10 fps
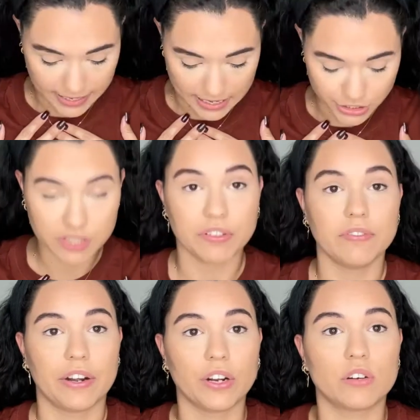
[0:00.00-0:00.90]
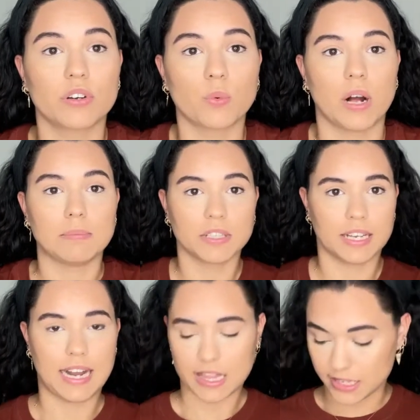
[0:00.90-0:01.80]
I just feel very overwhelmed
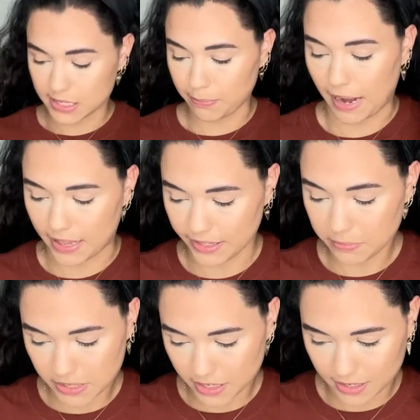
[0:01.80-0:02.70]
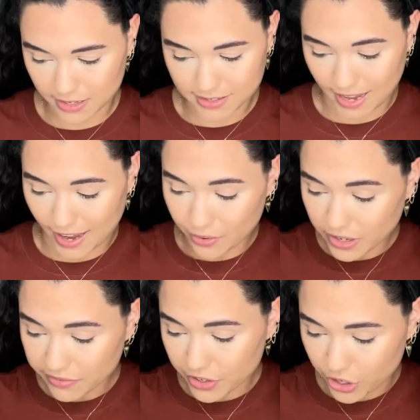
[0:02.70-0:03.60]
looking at this palette because I don't
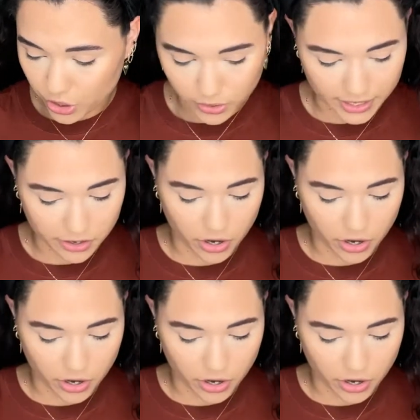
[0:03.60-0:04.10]
even know, like,